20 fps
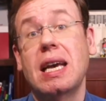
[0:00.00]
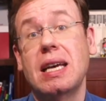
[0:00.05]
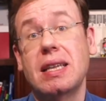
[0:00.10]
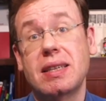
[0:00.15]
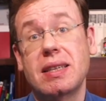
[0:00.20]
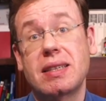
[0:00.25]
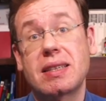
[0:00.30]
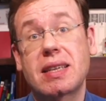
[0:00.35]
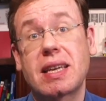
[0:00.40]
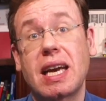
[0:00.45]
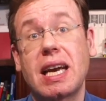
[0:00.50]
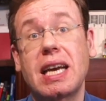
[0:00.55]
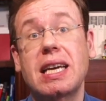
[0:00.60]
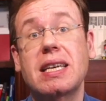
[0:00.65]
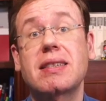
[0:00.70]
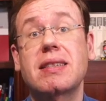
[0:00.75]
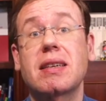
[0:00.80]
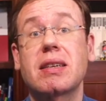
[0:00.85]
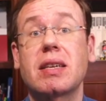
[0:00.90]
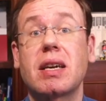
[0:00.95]
In this
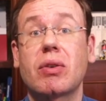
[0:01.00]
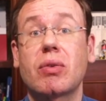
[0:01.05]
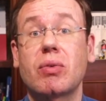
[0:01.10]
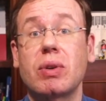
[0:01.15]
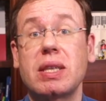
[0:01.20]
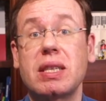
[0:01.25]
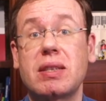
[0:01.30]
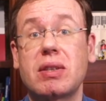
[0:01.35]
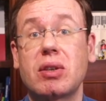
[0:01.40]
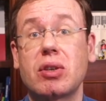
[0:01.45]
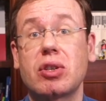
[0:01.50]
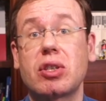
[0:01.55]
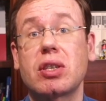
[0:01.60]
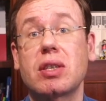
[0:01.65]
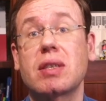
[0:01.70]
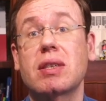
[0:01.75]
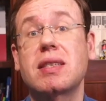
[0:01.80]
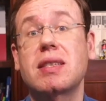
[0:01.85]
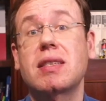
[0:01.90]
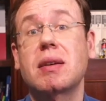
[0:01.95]
case, a young
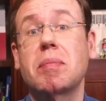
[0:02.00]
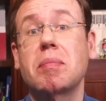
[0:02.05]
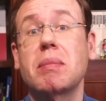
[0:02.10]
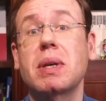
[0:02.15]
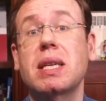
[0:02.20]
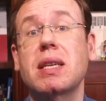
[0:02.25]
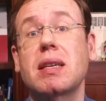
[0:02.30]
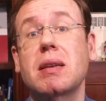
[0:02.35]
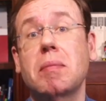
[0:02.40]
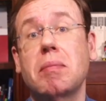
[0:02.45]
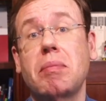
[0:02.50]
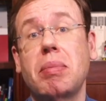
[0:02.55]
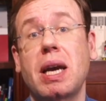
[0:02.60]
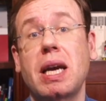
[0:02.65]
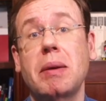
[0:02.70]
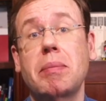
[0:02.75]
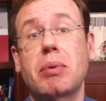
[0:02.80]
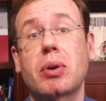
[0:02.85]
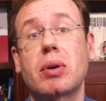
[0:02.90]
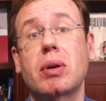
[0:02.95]
researcher submitted a
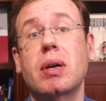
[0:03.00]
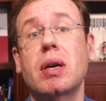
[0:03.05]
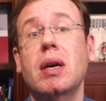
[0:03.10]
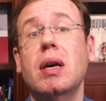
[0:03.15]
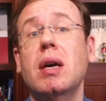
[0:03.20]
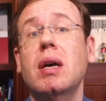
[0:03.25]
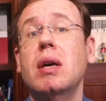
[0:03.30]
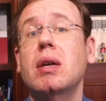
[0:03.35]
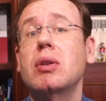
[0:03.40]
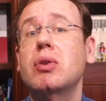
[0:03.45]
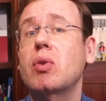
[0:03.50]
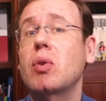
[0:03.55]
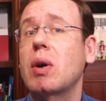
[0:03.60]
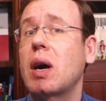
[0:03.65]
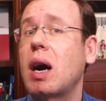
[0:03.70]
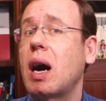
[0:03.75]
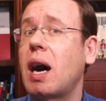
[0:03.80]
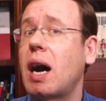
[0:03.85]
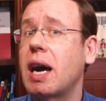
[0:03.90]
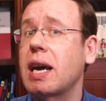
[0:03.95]
paper to a
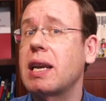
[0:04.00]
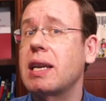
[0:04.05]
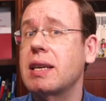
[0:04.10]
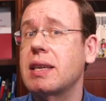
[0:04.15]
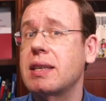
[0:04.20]
highly